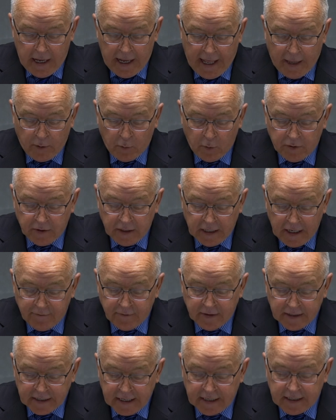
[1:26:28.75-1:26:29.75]
And when the
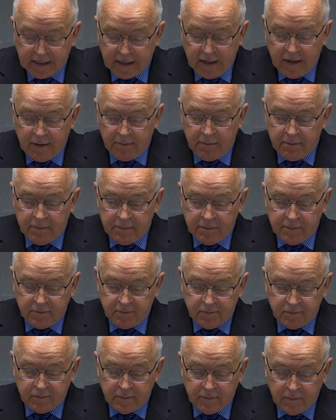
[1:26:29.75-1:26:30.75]
evening had come,
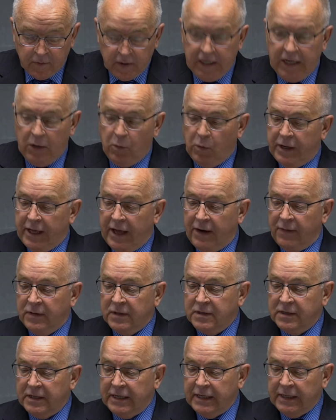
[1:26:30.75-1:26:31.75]
he went out of the
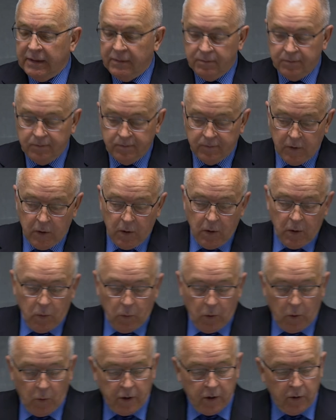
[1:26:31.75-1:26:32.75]
city.
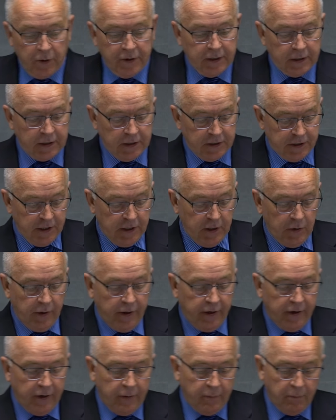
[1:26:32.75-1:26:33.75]
Well, we're going to continue
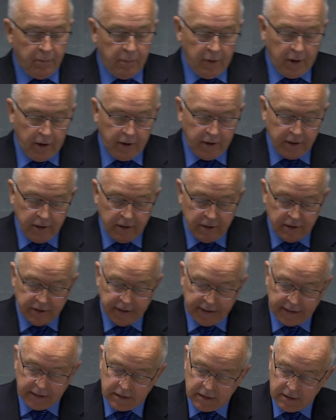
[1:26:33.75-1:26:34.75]
here in part
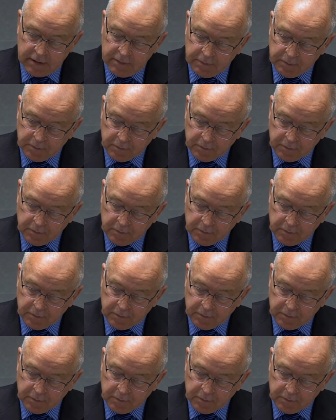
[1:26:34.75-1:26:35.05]
6.